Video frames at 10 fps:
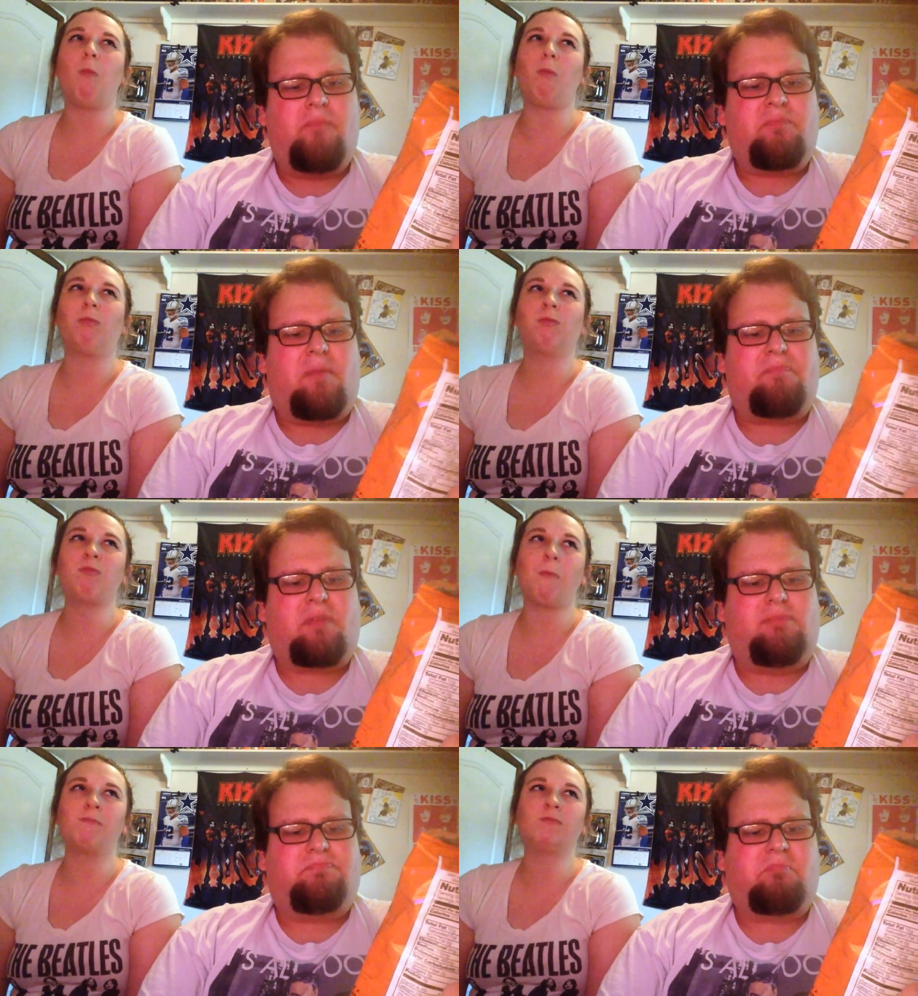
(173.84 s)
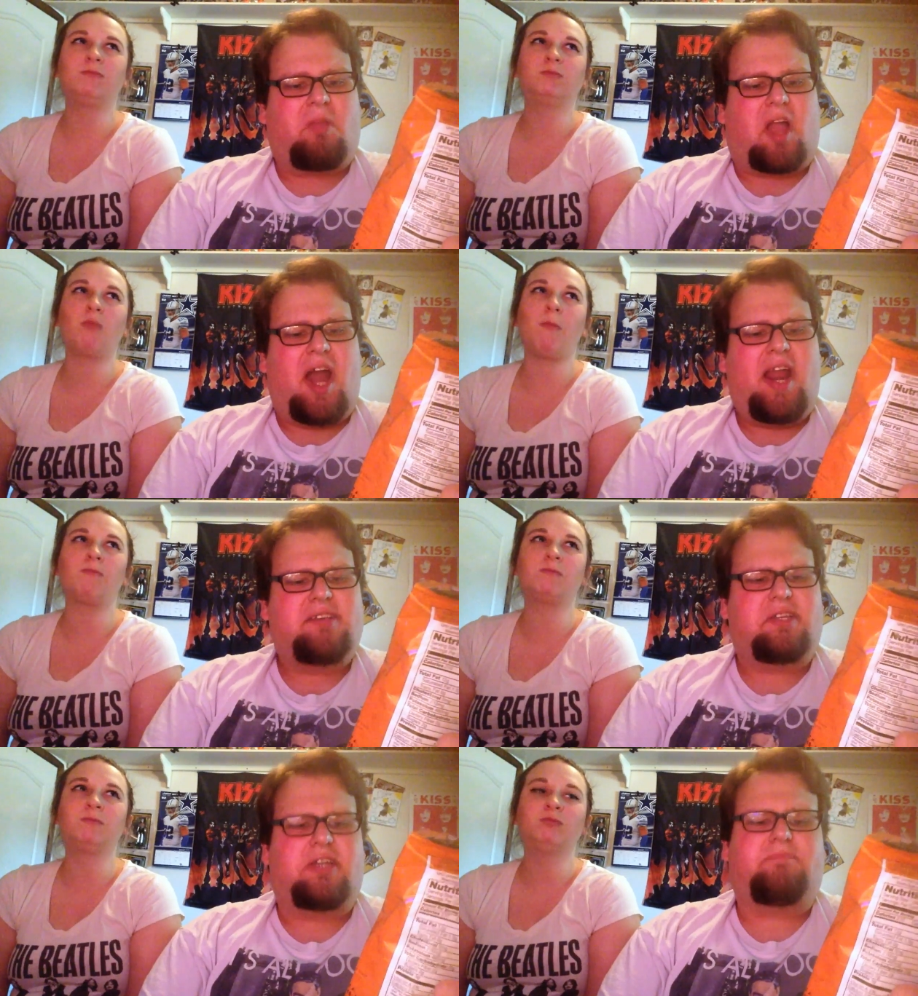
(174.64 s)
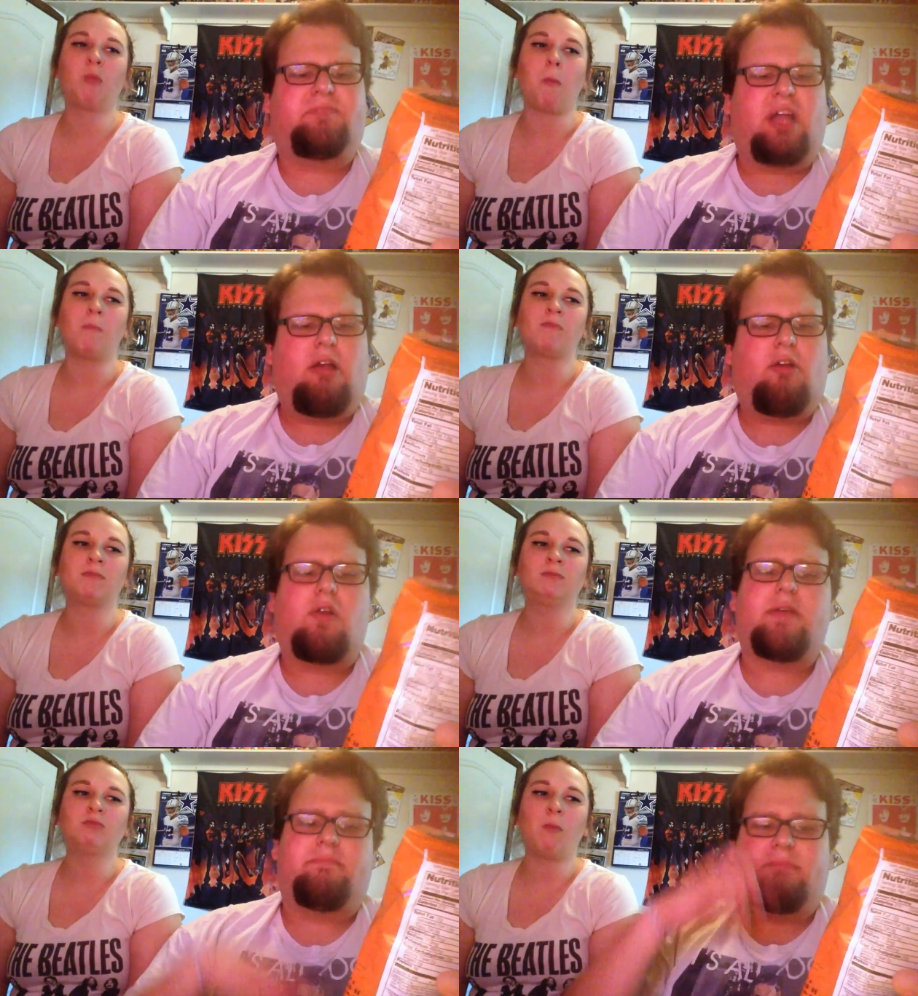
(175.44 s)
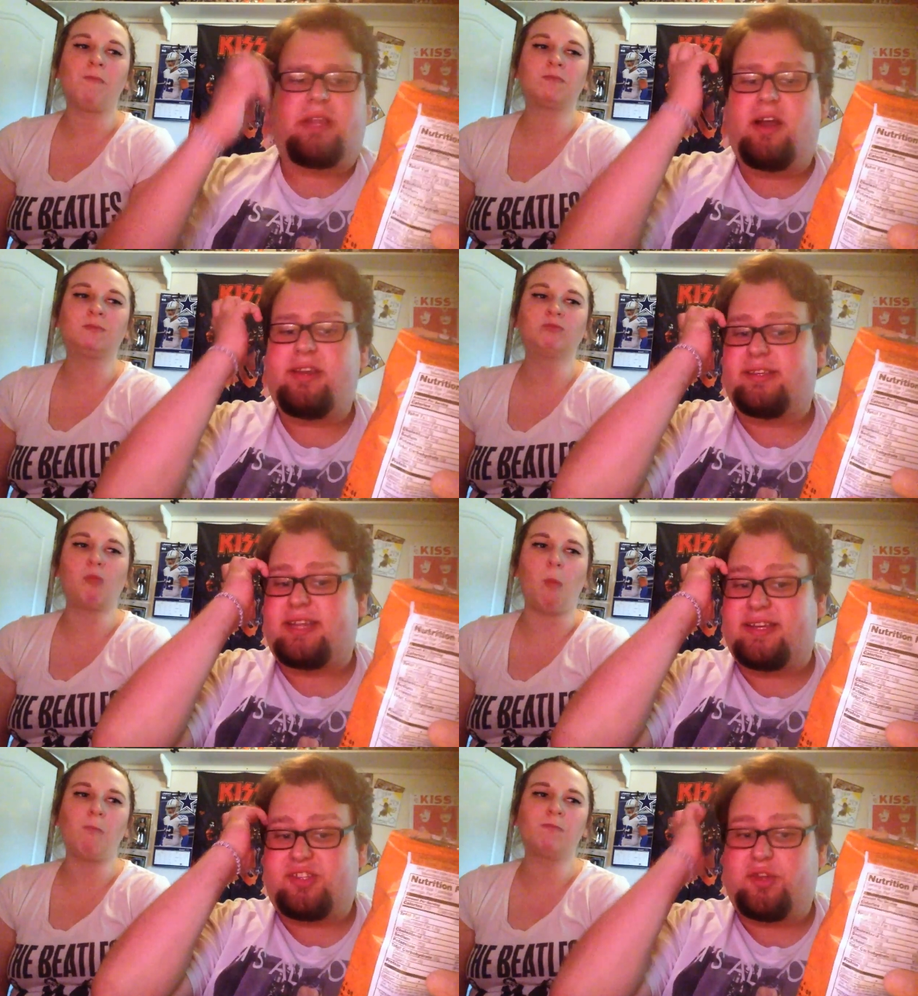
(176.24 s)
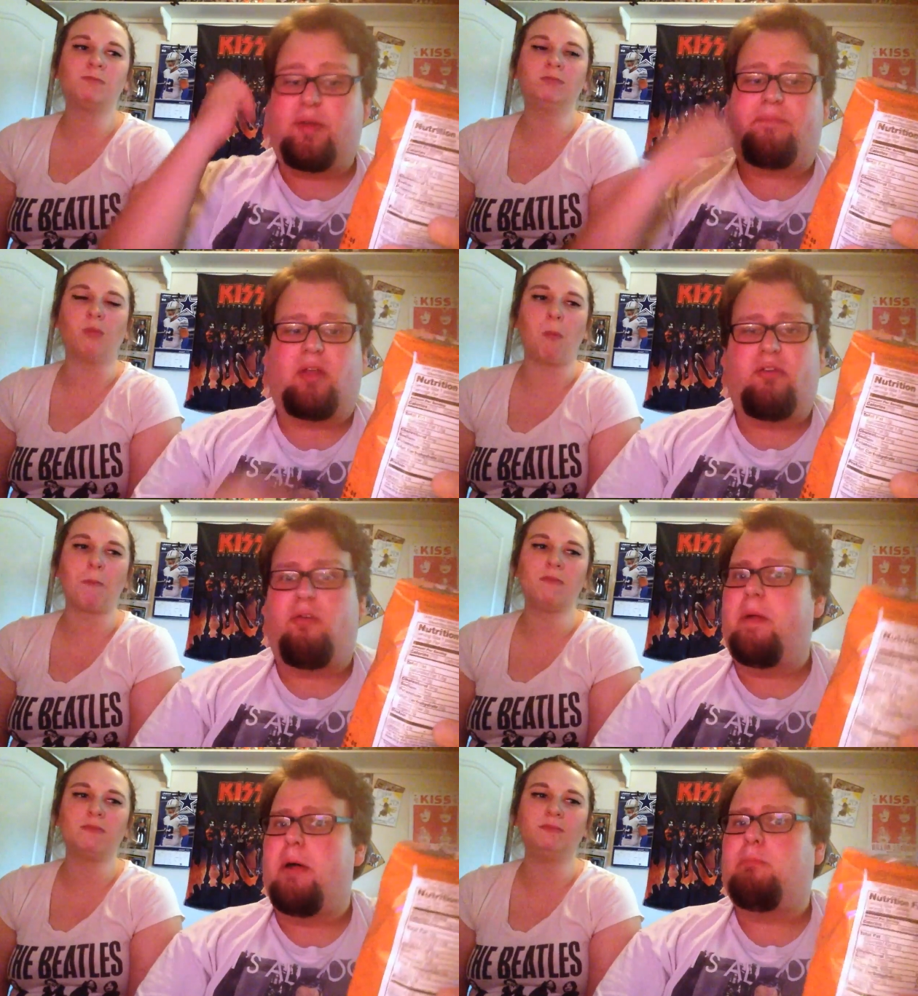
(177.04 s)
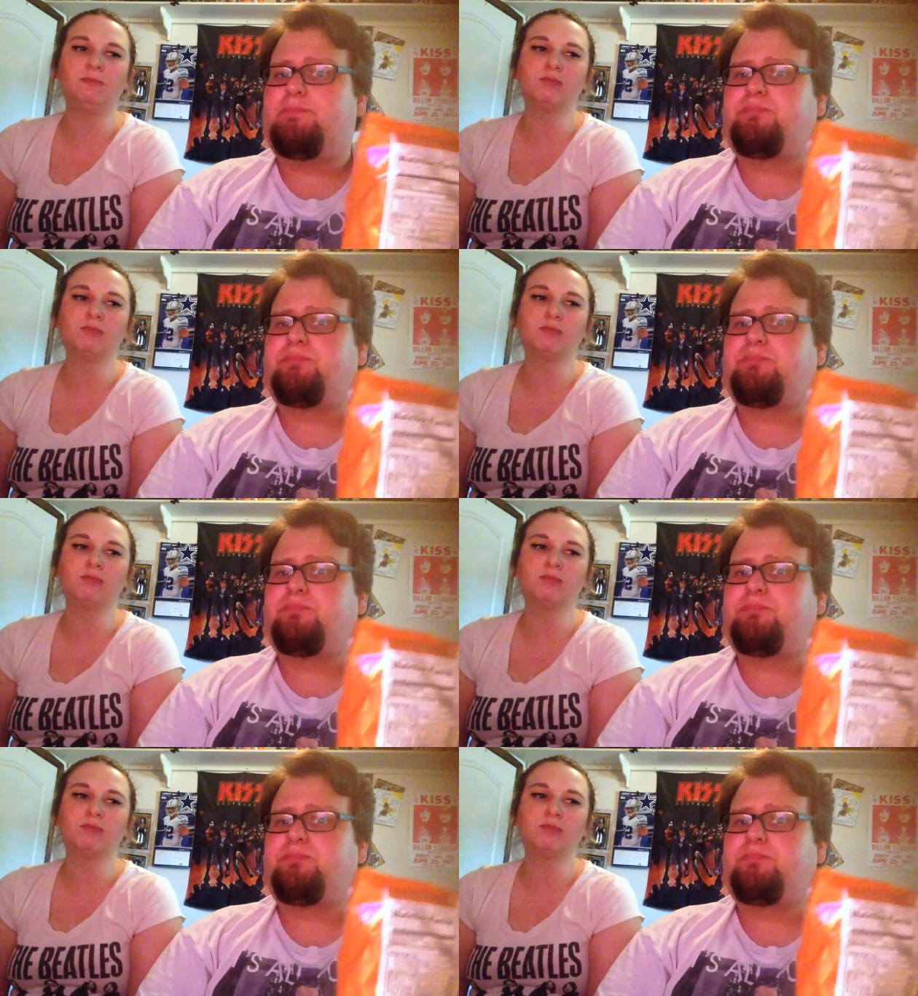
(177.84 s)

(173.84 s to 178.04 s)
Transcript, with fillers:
Speaker 1: Kind of has like a sour cream and onion taste to it a little bit.